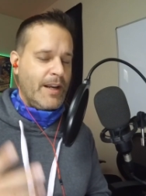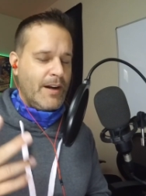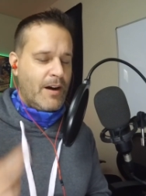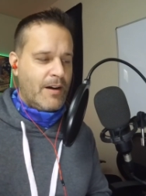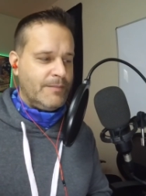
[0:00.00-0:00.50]
And
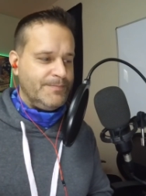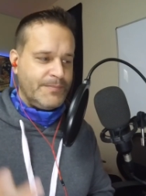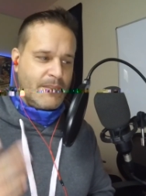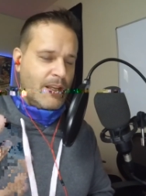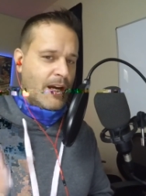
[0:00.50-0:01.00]
I
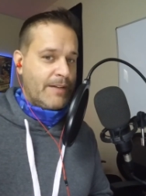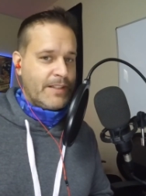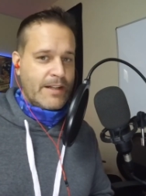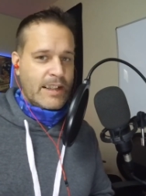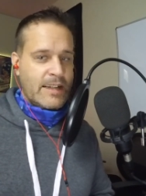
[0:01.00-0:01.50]
have
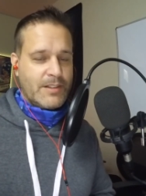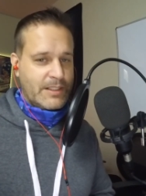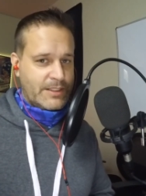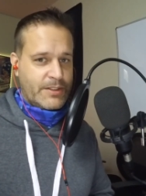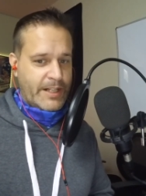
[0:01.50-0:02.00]
to give a little
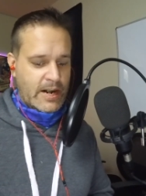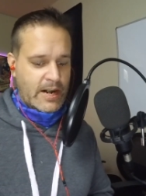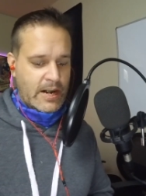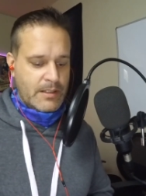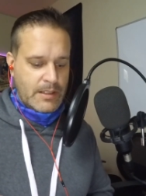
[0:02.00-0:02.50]

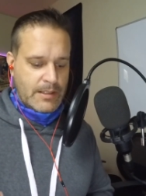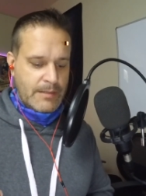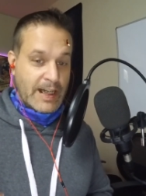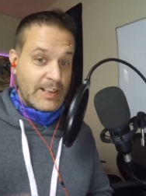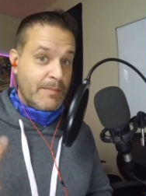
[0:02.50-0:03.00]
disclaimer,
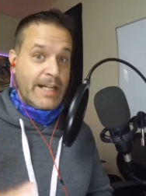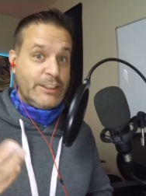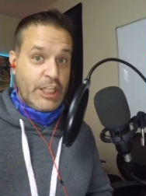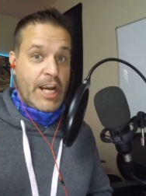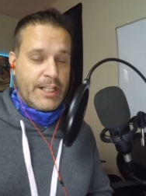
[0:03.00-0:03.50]
because it might
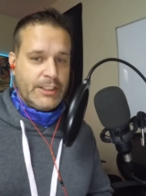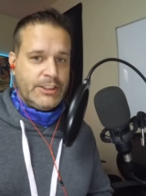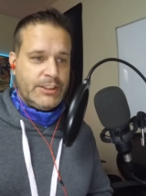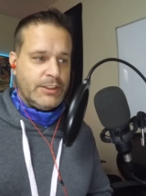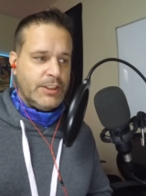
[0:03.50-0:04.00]

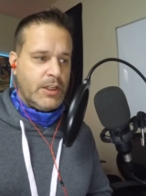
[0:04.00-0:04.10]
change. You